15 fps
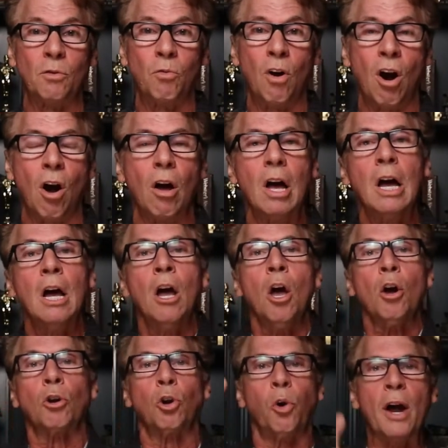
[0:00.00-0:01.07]
the world.
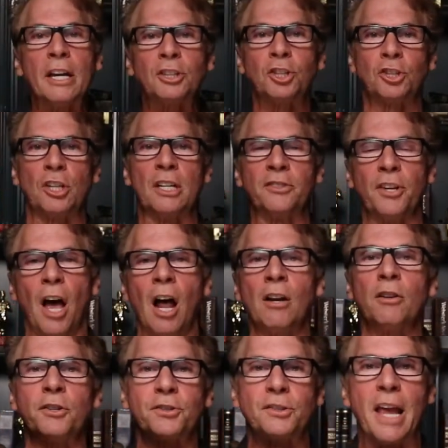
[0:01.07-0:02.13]
Christians
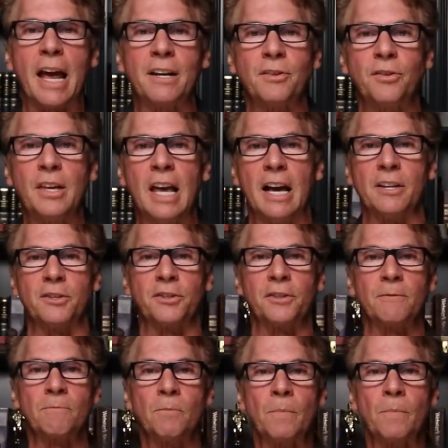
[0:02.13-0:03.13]
understand this